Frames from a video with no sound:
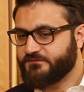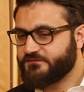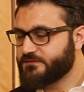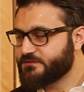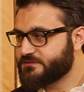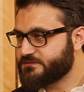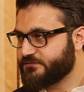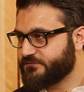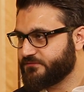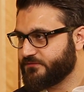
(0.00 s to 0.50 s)

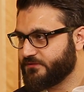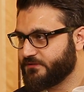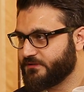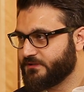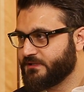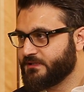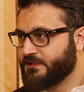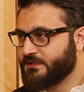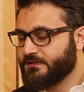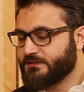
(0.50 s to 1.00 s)
First of
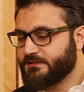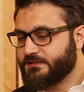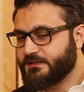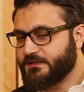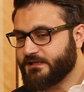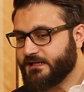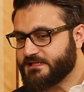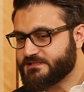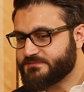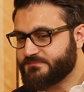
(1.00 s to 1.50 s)
all,
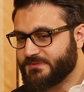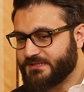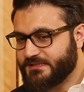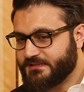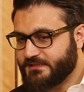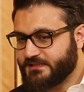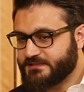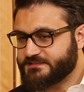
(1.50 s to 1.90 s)
there has been